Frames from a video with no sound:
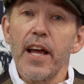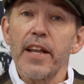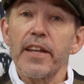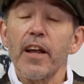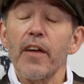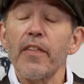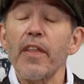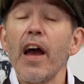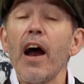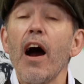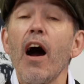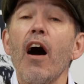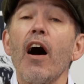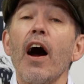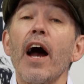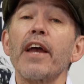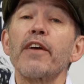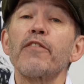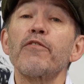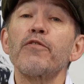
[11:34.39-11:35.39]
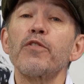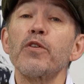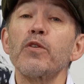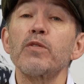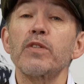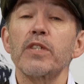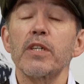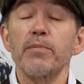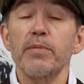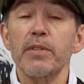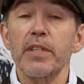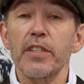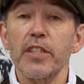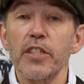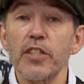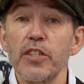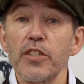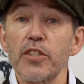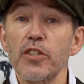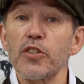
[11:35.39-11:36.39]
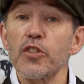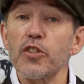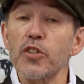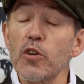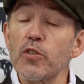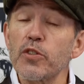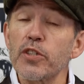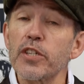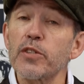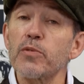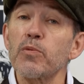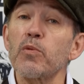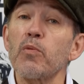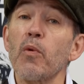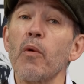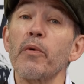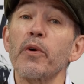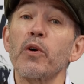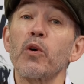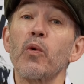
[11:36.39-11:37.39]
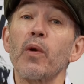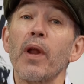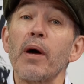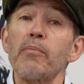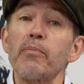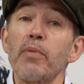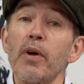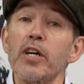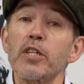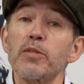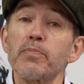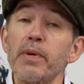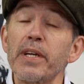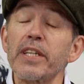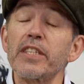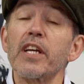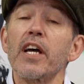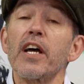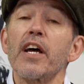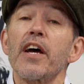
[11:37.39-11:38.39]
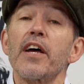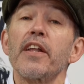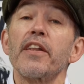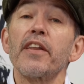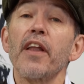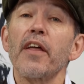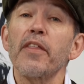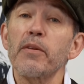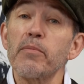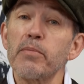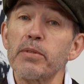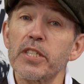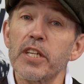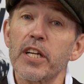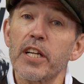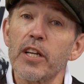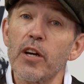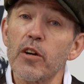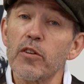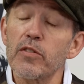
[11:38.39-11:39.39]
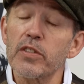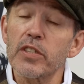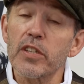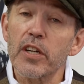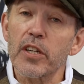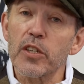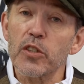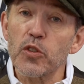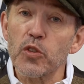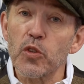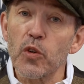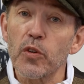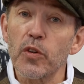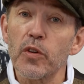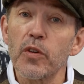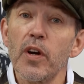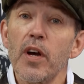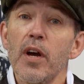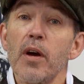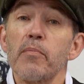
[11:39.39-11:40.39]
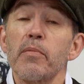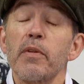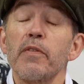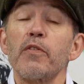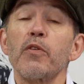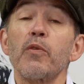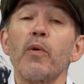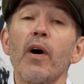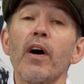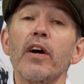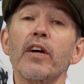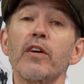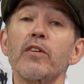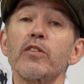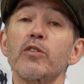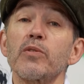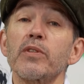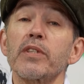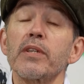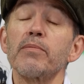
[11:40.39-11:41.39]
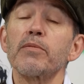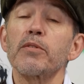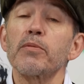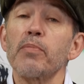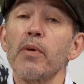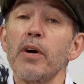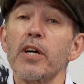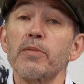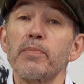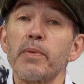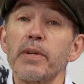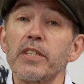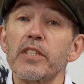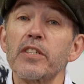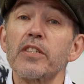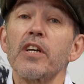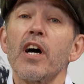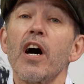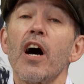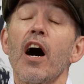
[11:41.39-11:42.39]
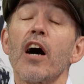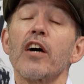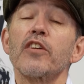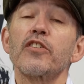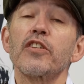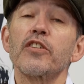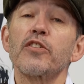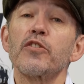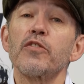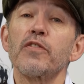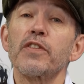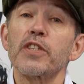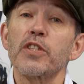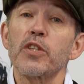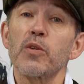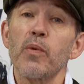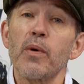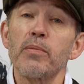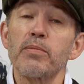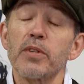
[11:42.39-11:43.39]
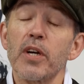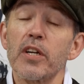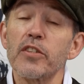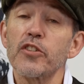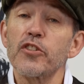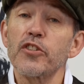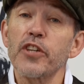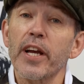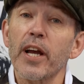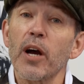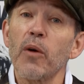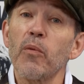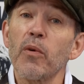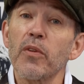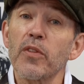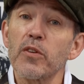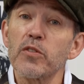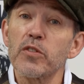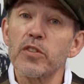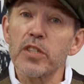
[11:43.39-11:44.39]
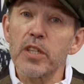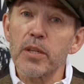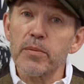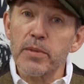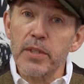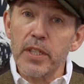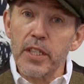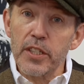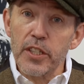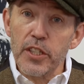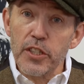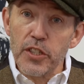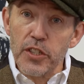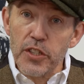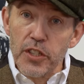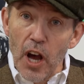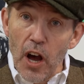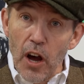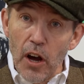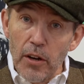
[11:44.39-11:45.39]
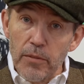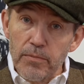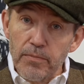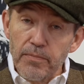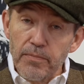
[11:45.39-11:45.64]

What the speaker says: Now, there are a few terms and conditions associated with what we call our price beat. Nothing particularly onerous, I can assure you, but if you are going to attempt to price beat us, I suggest you visit the website to check out what those terms and conditions are.